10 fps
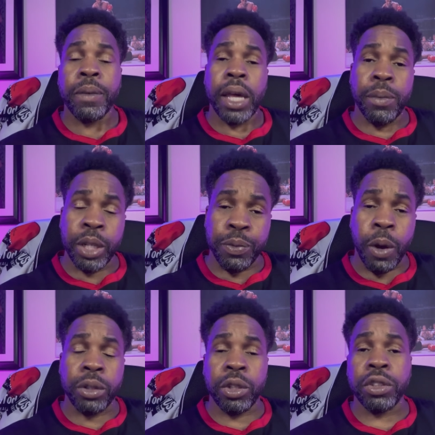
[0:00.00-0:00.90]
And when he
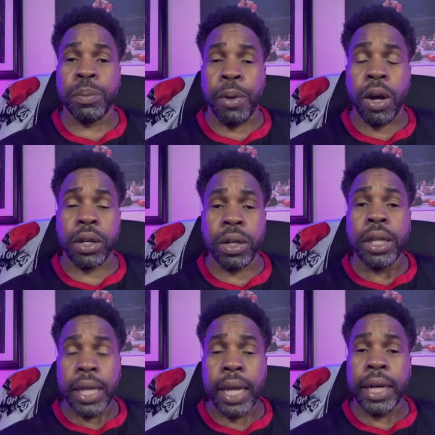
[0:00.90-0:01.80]
fought Joseph Parker,
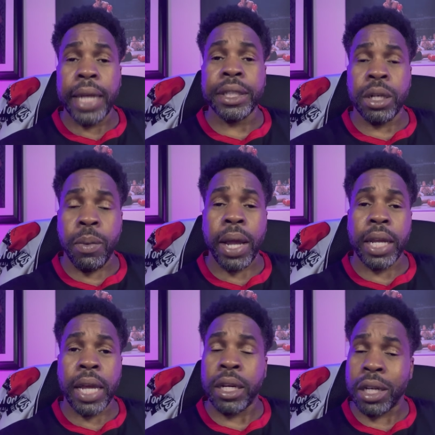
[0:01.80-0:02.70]
he landed the right
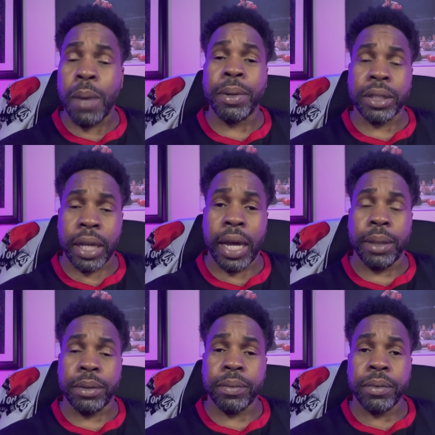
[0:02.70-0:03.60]
hand a couple of
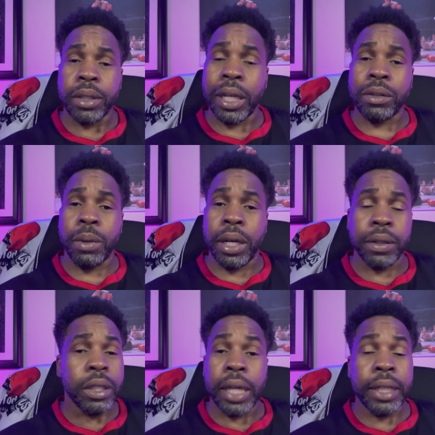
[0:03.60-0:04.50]
times guess
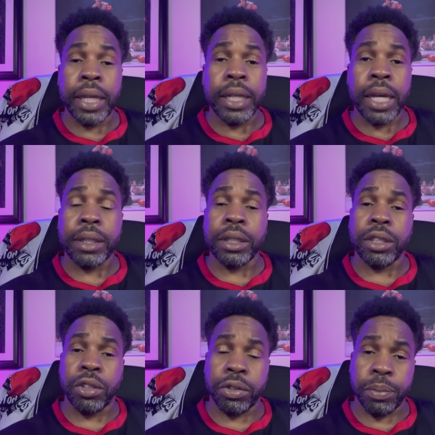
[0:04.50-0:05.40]
what? It did nothing
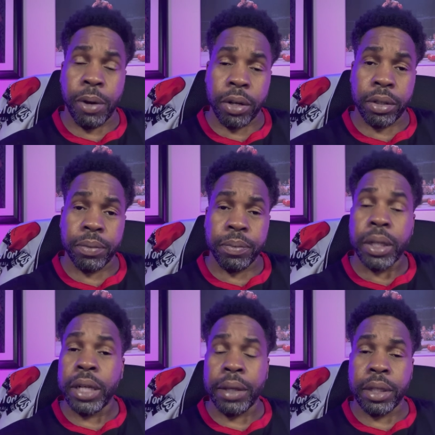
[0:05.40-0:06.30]
to Joseph Parker.
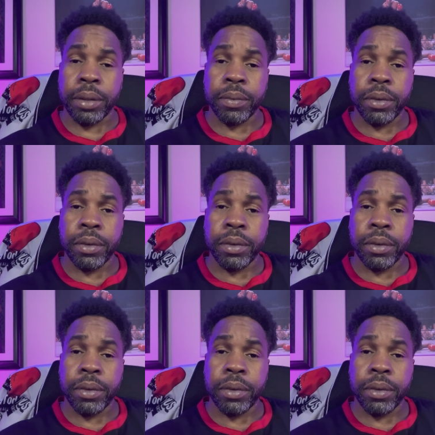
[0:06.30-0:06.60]
Nothing.